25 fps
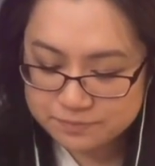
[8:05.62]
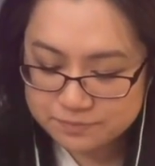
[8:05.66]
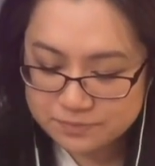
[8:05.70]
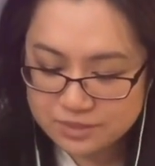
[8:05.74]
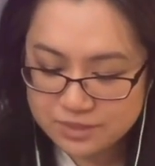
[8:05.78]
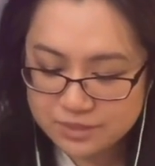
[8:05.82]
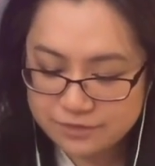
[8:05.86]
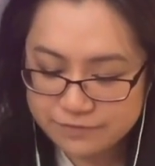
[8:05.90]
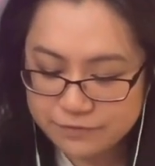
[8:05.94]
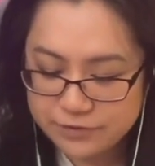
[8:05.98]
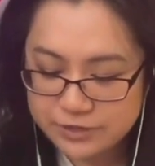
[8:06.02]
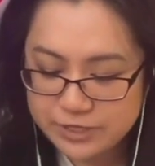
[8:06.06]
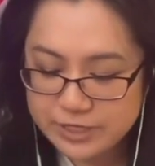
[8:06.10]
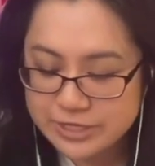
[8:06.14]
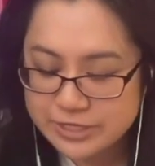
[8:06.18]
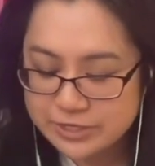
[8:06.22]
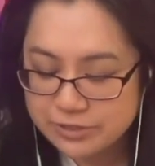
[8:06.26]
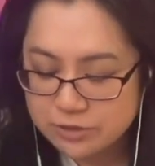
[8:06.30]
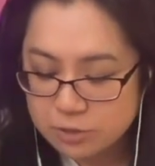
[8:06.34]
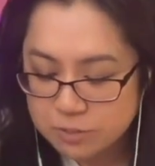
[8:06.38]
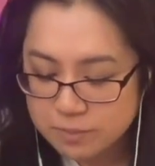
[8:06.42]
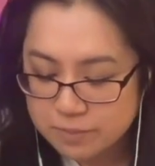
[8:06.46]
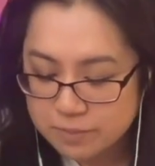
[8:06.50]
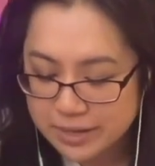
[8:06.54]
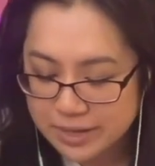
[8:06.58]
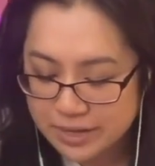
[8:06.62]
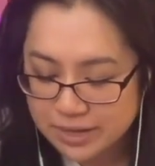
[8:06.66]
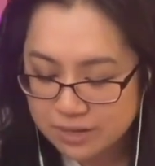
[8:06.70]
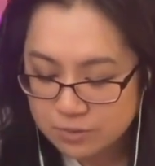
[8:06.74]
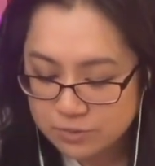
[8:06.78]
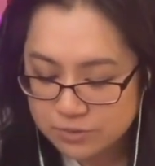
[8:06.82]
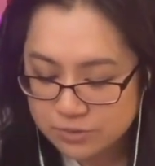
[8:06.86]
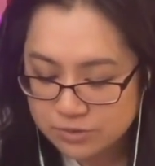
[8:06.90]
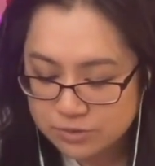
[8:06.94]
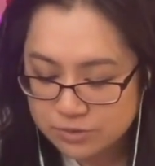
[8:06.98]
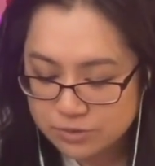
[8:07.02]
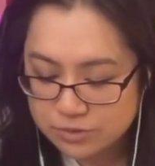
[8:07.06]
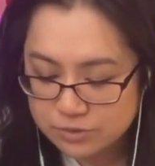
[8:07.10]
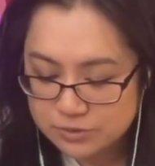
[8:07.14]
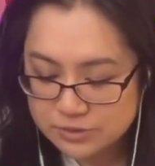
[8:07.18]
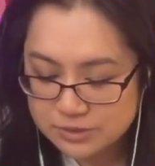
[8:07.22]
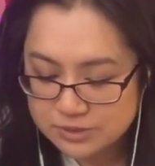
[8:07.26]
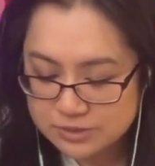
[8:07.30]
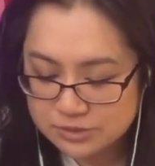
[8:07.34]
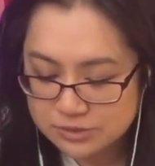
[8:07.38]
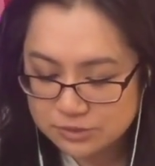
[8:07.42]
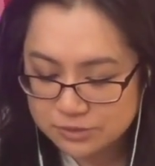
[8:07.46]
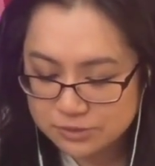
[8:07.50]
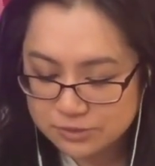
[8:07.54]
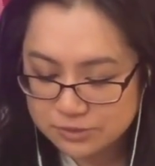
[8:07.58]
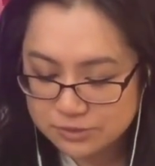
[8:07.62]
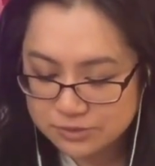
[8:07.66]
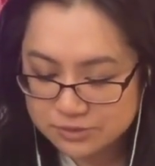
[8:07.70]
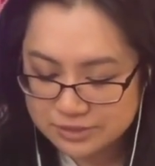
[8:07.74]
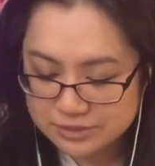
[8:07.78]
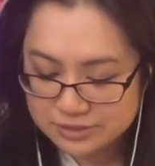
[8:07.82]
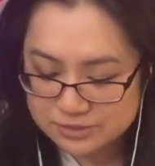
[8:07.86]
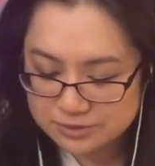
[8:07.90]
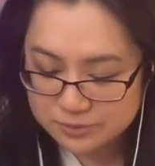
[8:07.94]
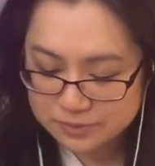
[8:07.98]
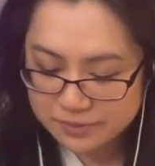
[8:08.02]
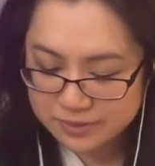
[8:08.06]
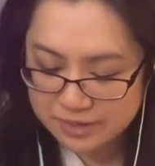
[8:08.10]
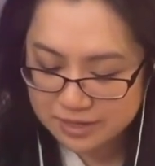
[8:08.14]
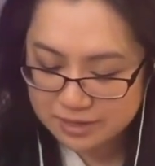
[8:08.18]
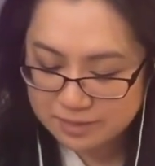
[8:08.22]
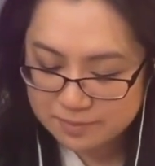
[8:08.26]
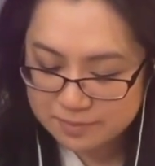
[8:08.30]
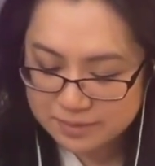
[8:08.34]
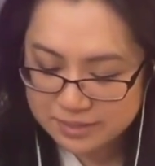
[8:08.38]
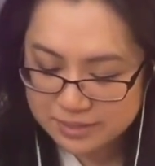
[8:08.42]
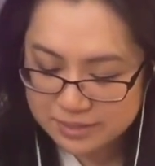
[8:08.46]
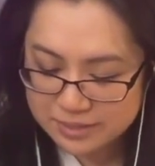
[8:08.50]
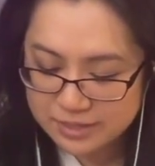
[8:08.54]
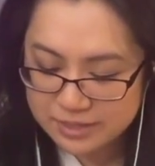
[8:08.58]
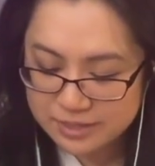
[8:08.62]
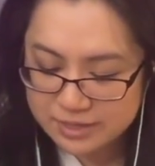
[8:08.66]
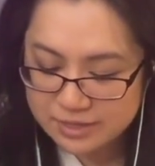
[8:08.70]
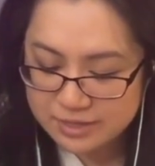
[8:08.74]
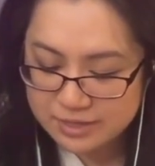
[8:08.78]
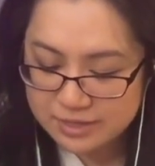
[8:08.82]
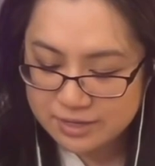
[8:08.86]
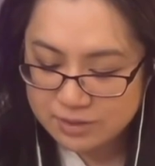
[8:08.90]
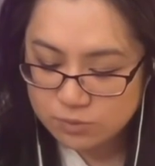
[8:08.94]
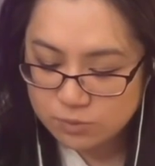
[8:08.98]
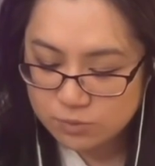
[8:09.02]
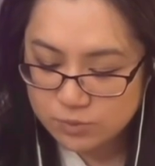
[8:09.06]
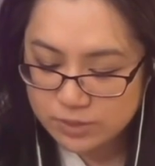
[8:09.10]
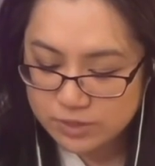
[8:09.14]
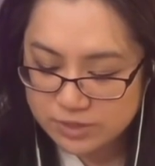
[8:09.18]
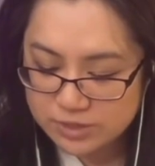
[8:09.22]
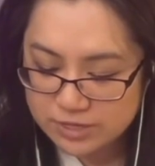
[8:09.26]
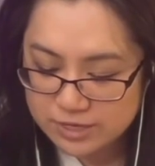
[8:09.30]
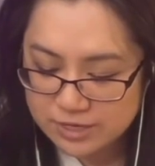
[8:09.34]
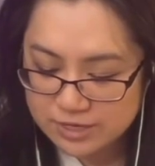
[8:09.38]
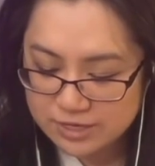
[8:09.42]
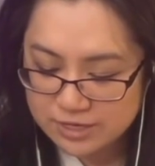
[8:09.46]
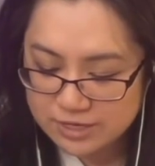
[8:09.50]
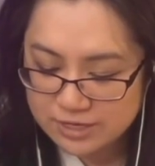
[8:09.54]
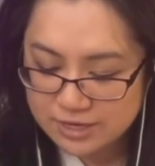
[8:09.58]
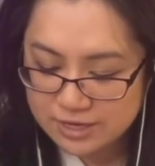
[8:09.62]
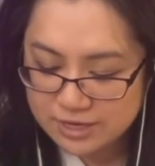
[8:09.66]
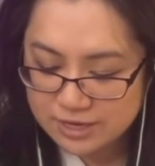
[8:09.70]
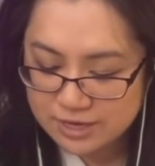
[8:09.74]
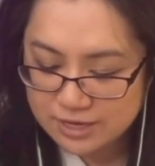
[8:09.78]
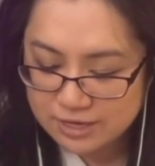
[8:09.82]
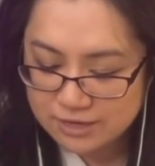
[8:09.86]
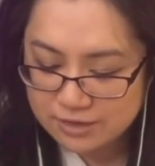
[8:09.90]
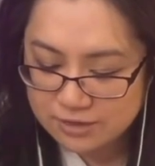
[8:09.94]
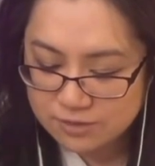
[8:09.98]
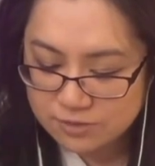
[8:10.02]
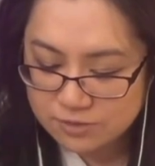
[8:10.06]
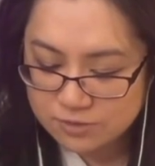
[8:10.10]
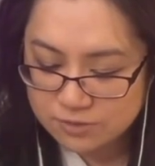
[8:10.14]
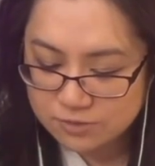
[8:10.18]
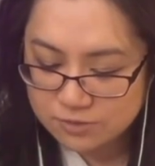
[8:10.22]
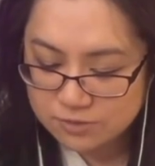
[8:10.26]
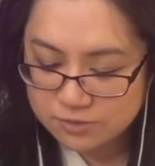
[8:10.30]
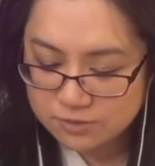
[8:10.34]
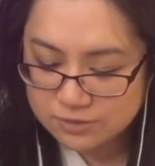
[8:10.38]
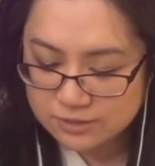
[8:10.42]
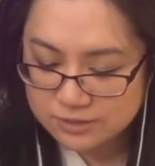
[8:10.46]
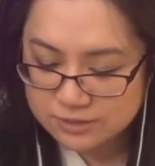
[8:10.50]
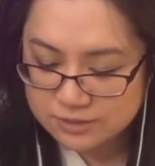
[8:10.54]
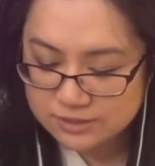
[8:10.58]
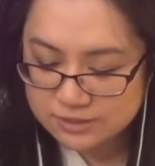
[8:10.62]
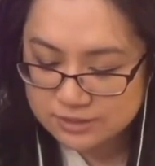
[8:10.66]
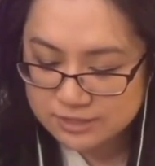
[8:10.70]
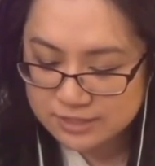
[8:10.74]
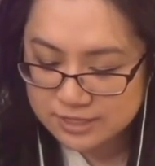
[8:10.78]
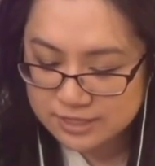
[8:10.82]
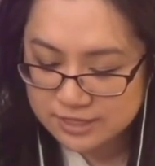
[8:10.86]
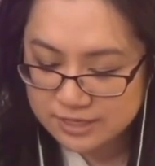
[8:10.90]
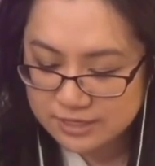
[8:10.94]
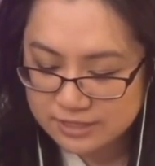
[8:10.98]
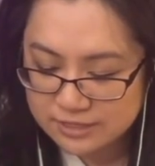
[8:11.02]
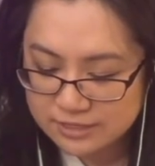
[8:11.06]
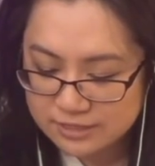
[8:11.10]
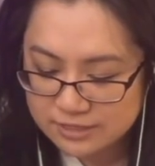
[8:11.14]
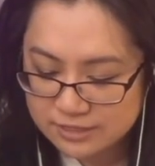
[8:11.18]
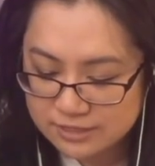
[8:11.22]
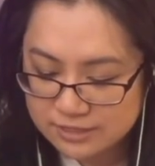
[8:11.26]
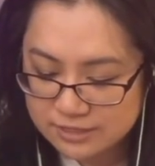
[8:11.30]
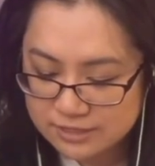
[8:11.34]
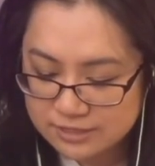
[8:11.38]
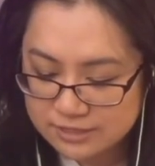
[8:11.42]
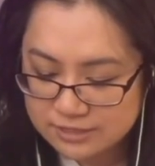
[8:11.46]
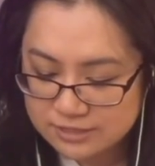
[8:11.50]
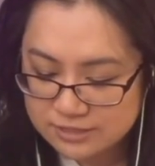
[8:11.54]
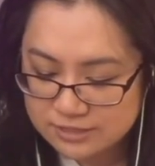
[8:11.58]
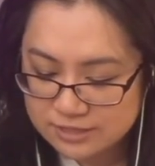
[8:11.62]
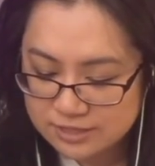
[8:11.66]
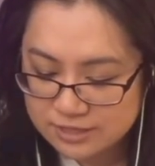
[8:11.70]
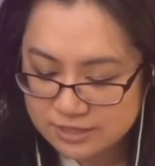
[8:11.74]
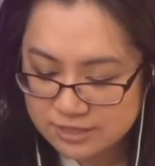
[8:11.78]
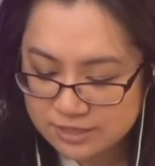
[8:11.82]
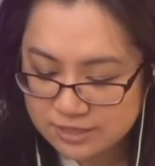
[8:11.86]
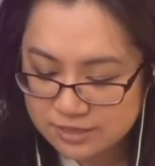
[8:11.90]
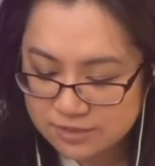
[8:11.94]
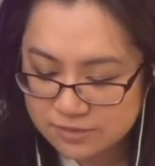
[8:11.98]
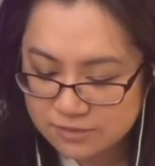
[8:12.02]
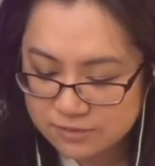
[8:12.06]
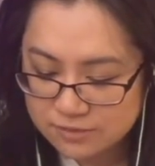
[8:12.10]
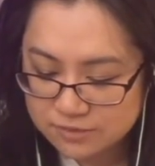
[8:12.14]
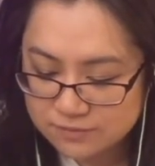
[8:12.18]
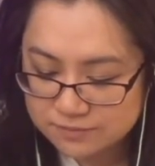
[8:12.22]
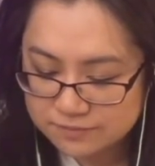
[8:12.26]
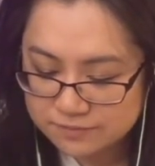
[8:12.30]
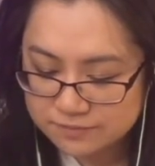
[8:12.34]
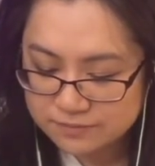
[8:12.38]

if you need to go back with your unit circle, that's okay. But with any angle, let's say this angle,